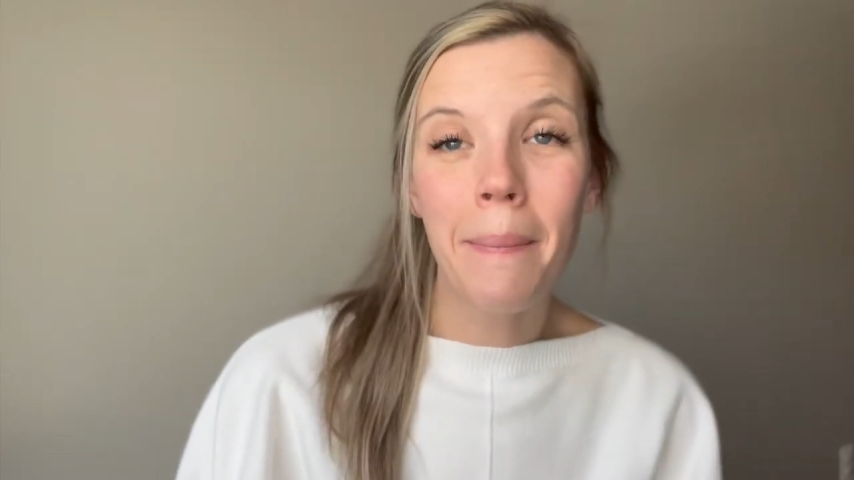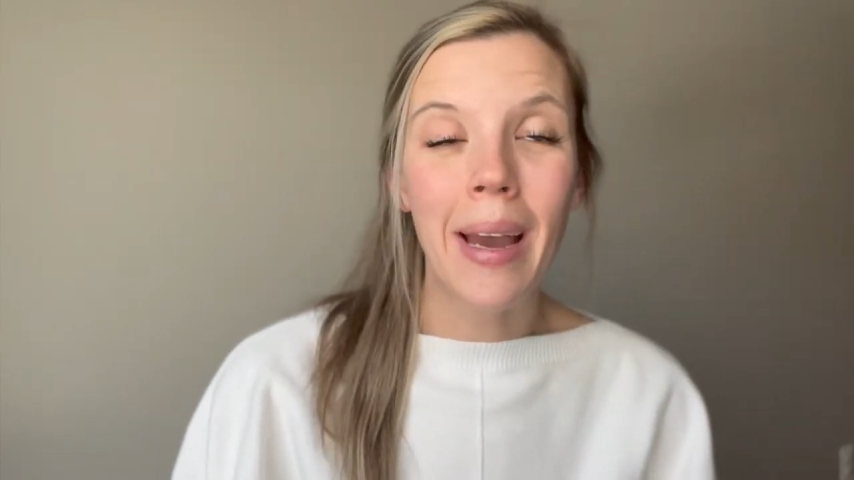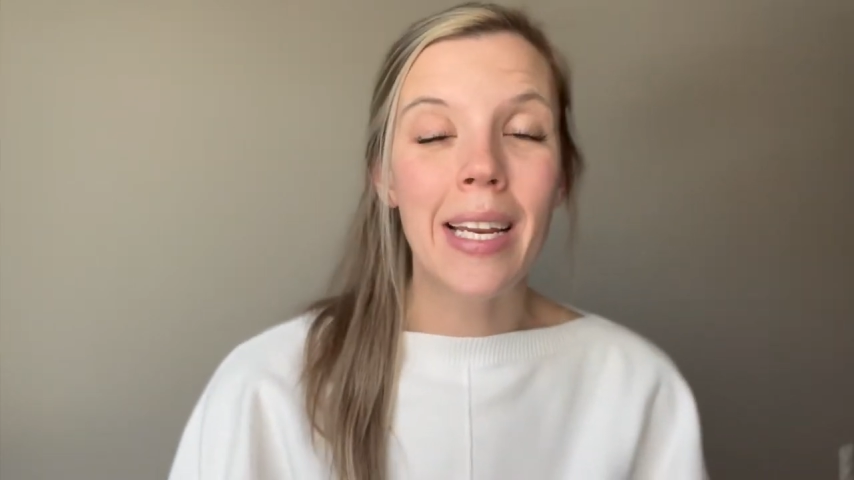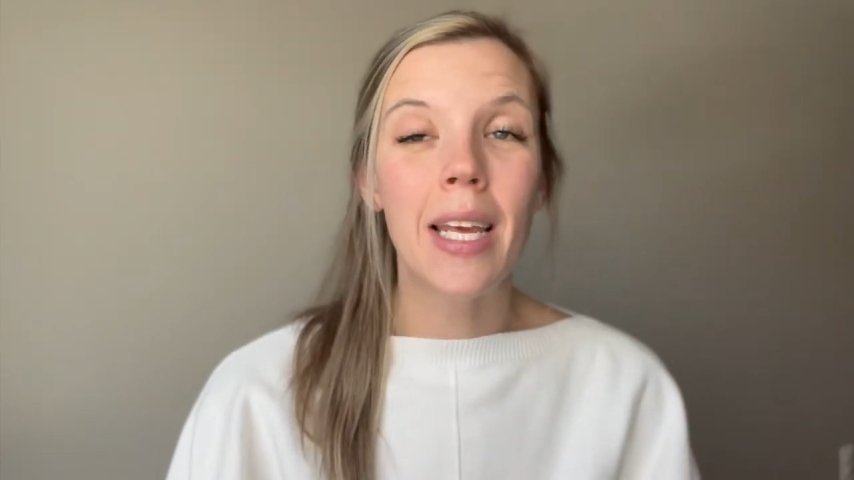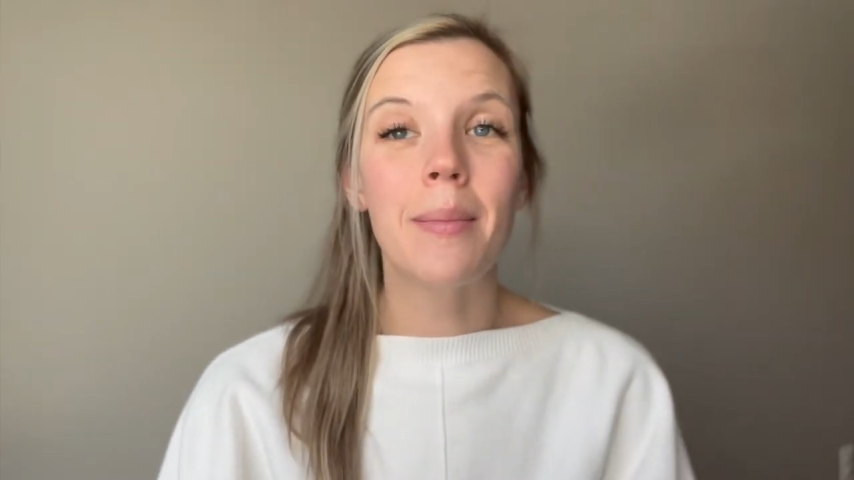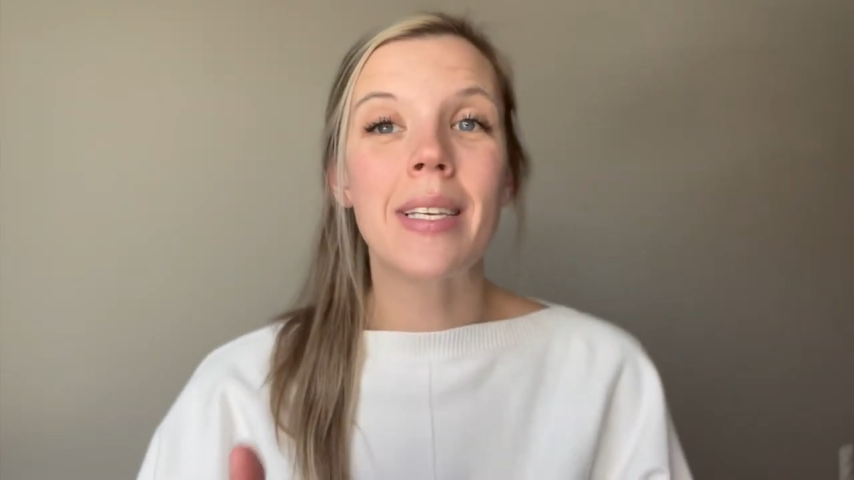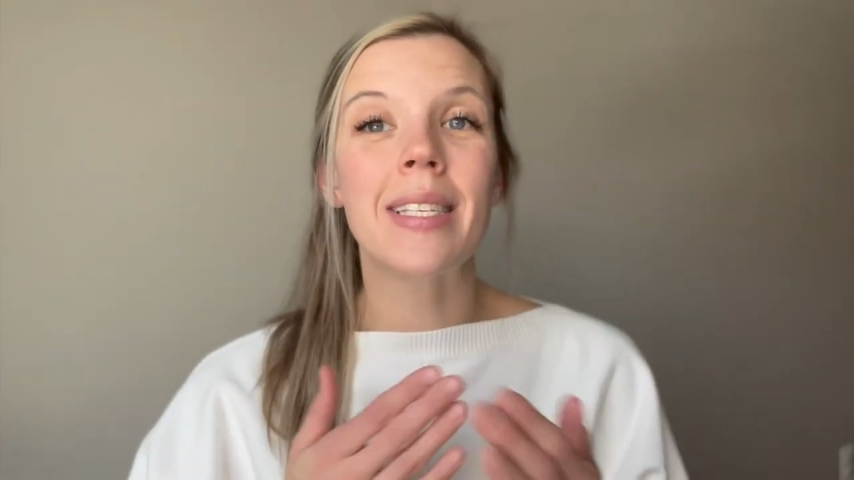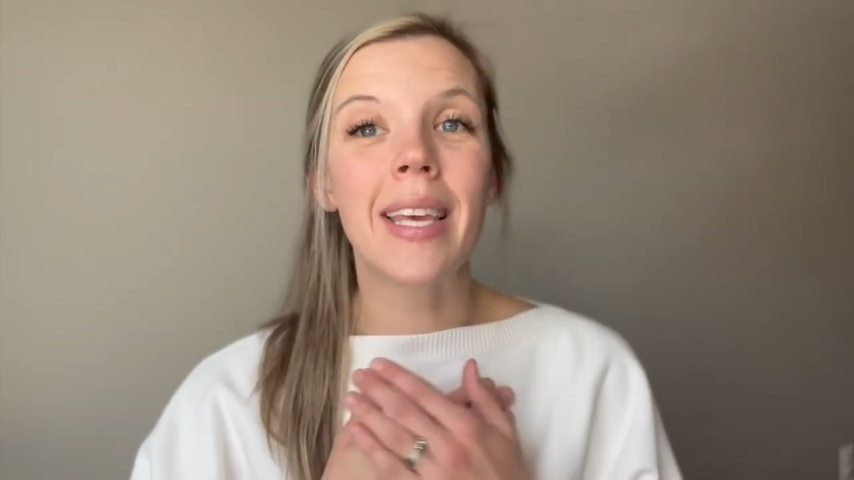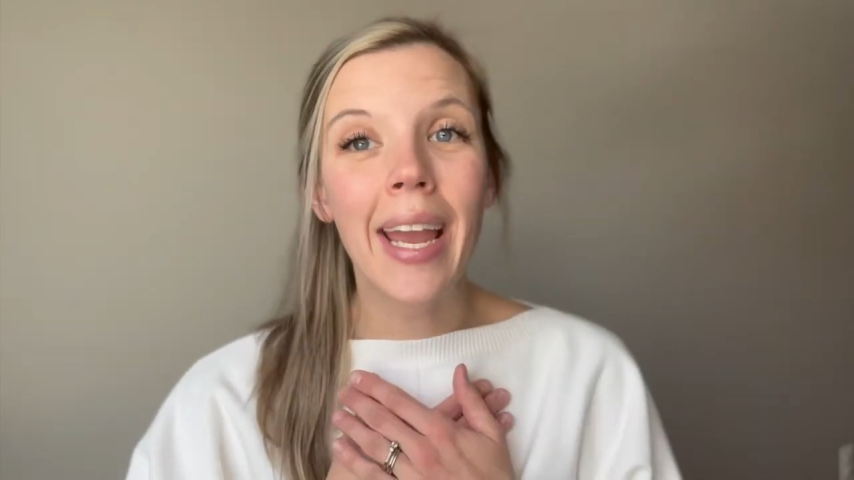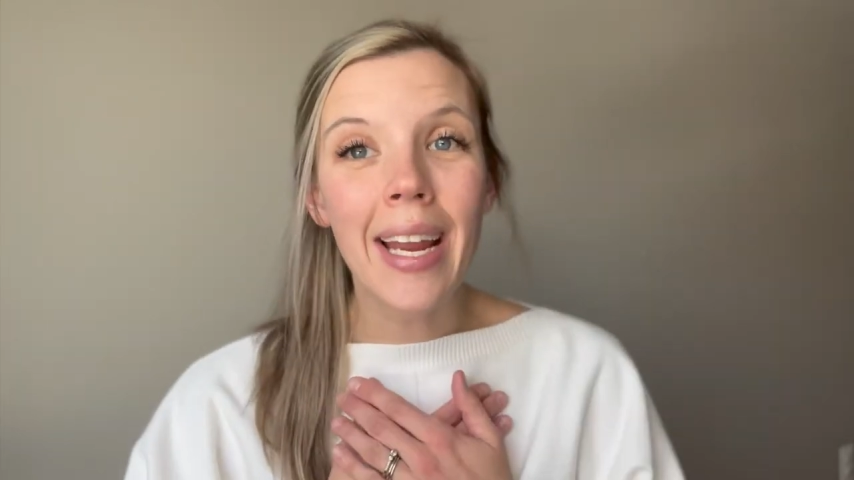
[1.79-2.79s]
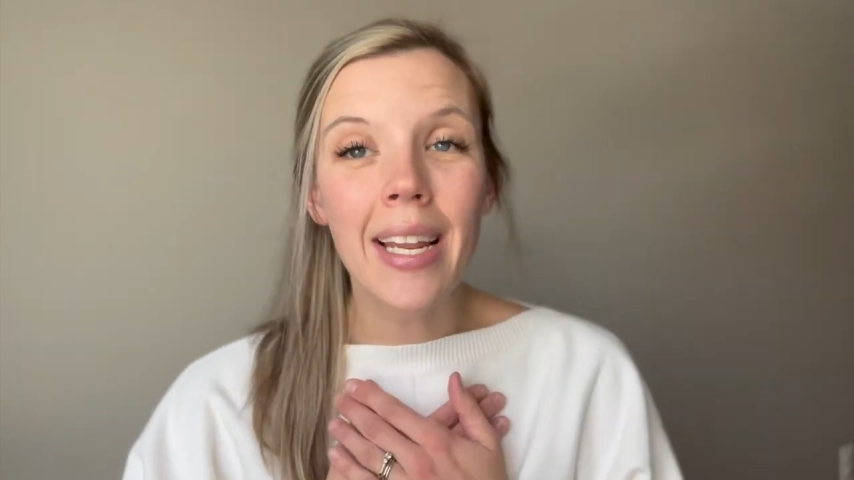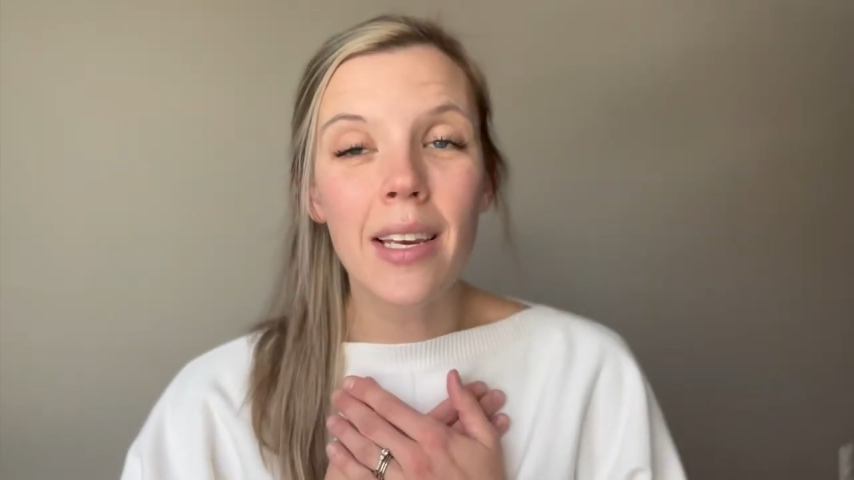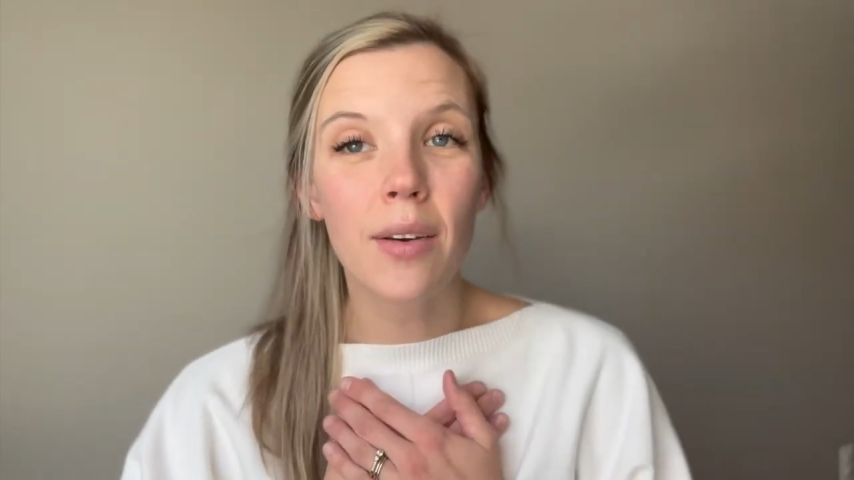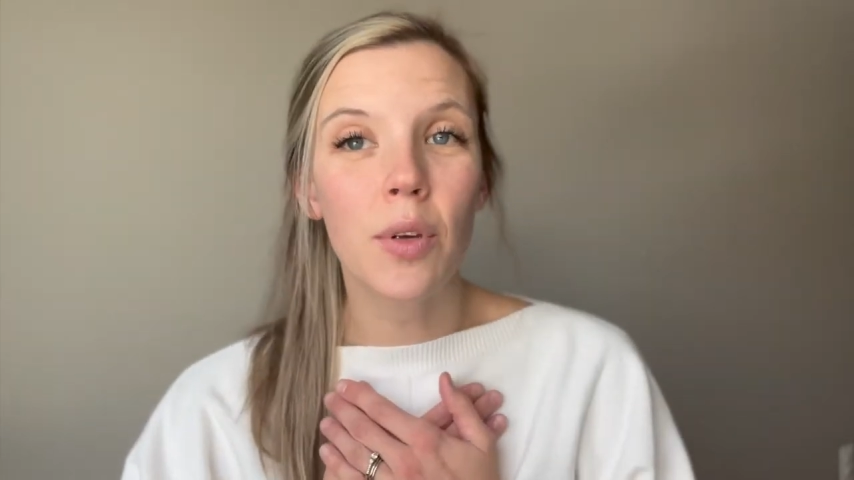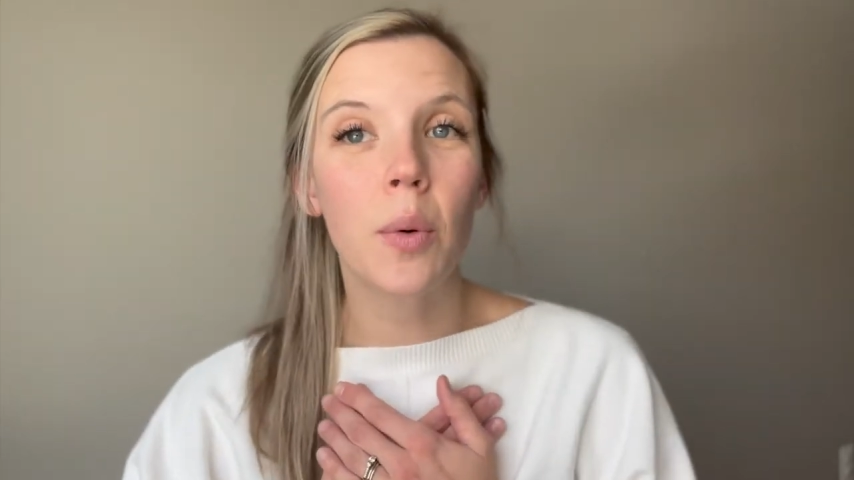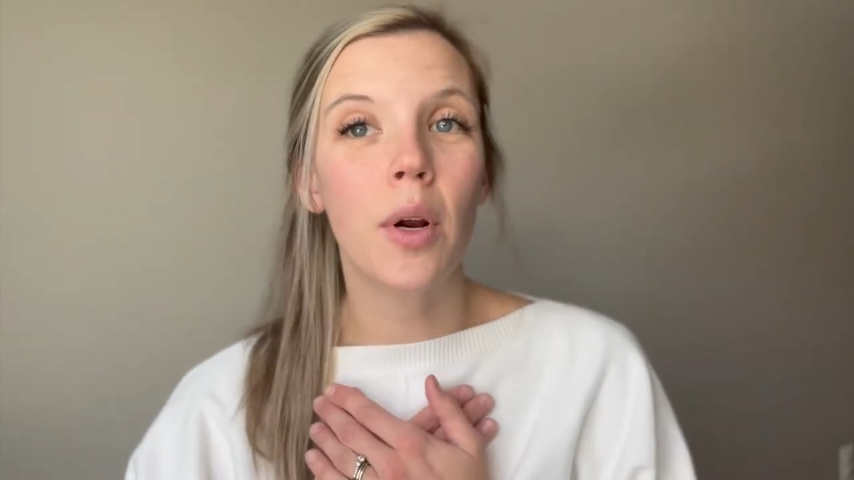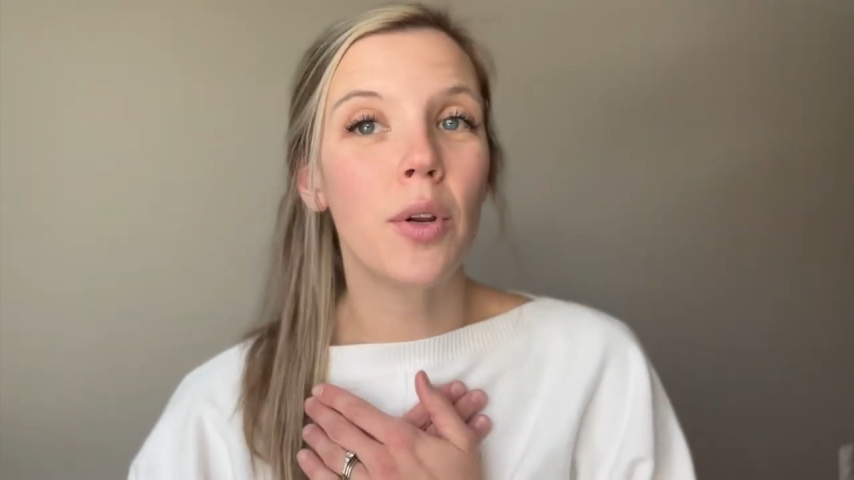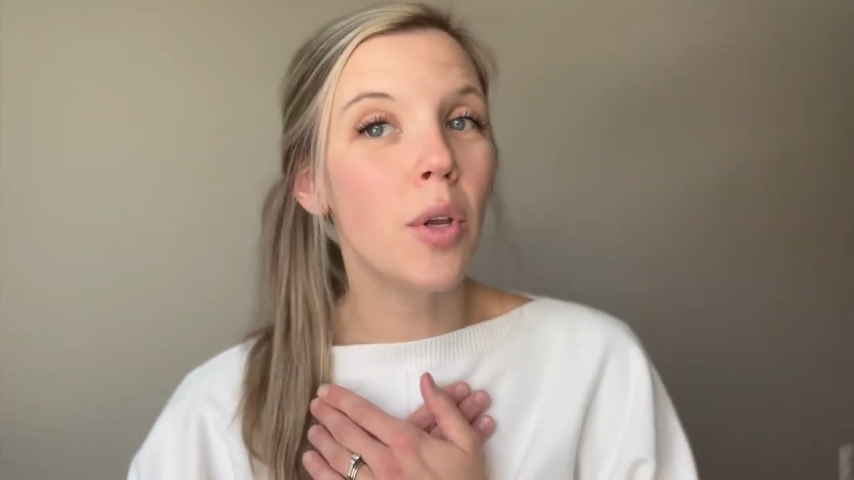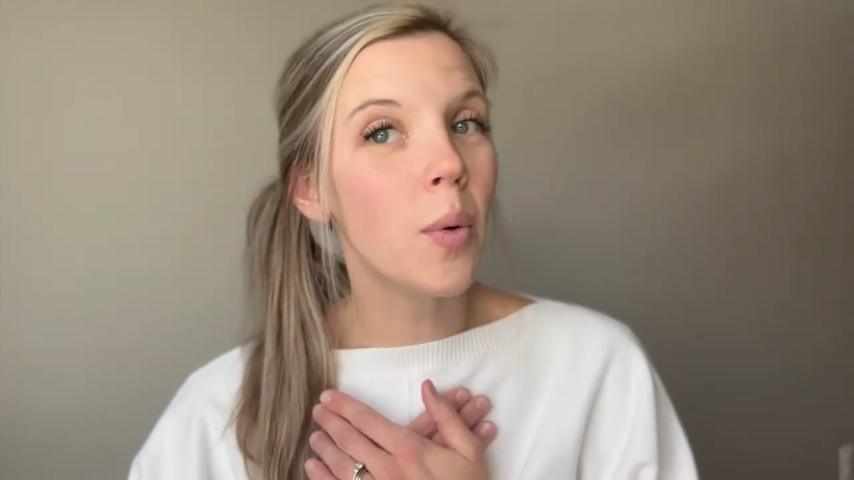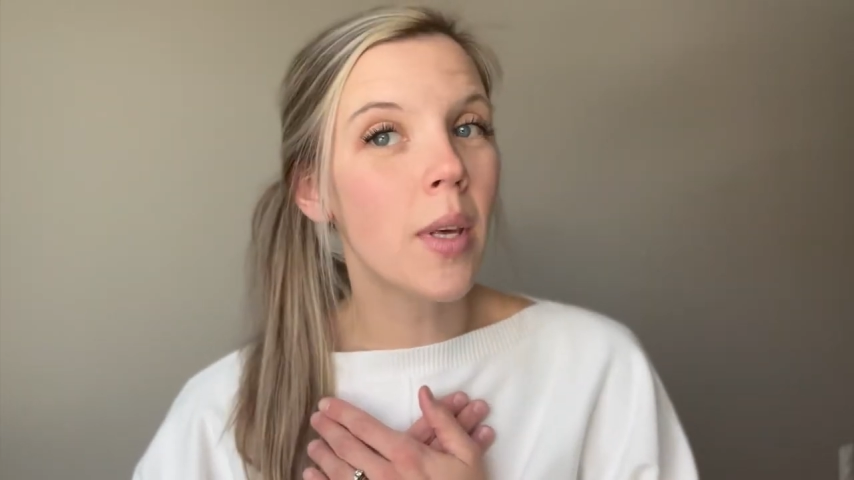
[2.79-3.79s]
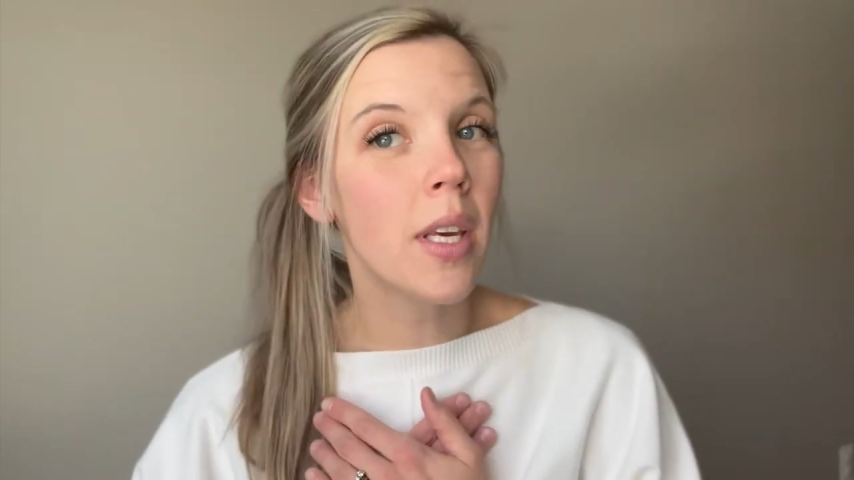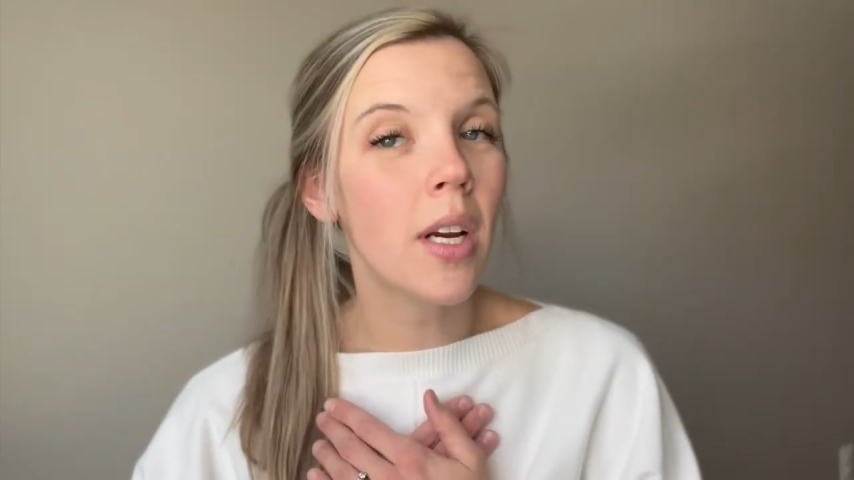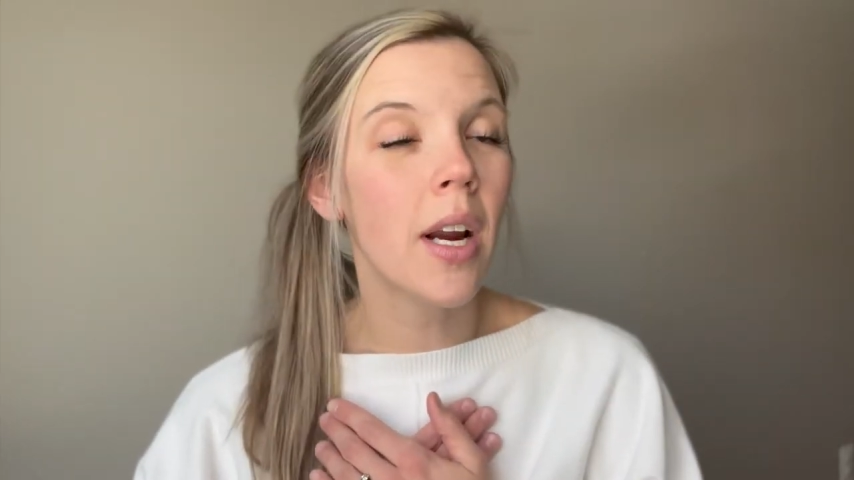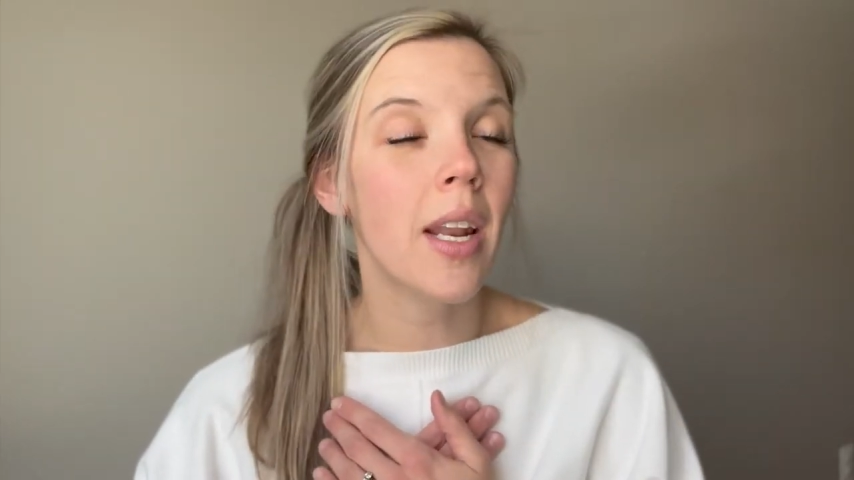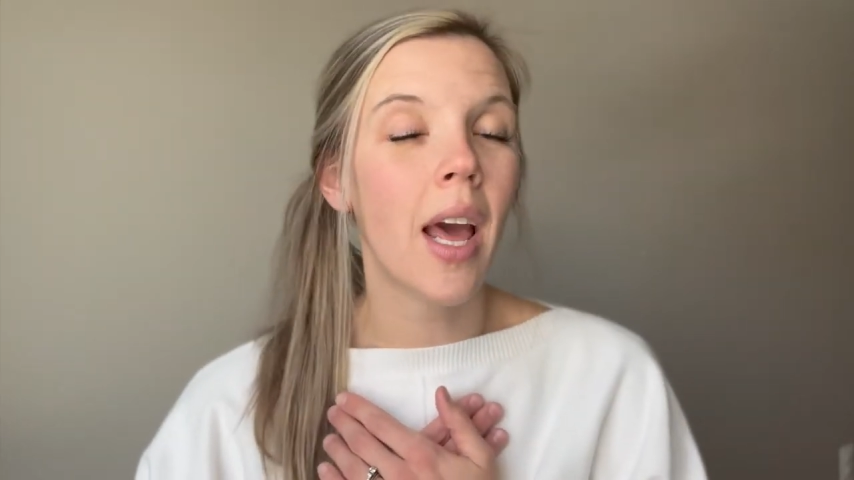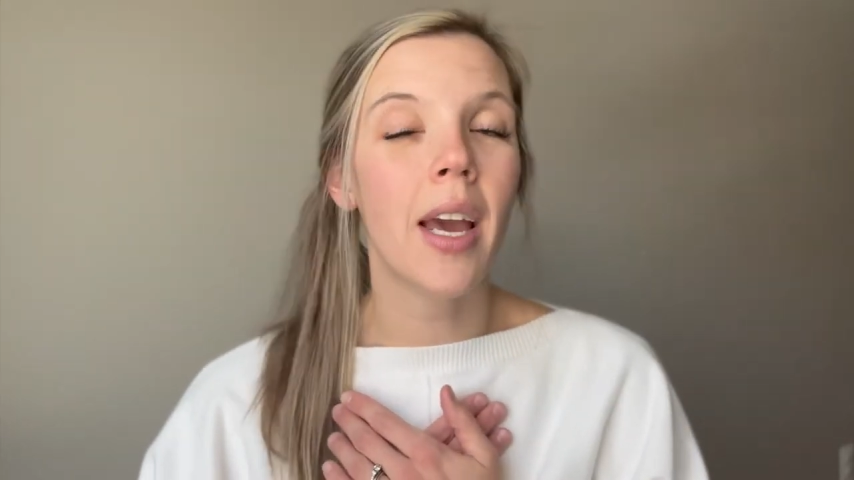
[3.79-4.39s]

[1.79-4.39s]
My name is Katie if you are new here and